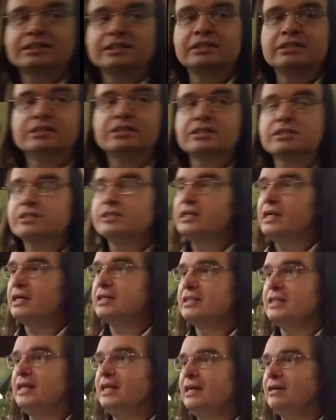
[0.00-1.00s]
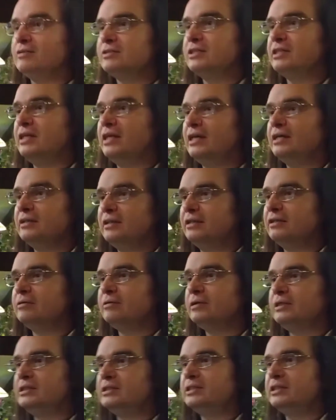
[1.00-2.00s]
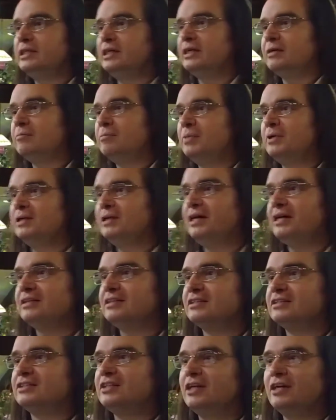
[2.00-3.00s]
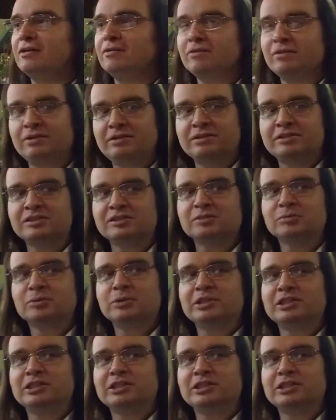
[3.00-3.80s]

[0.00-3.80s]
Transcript: Actually, just checked that out today, literally yeah. today. But I just thought, well, this is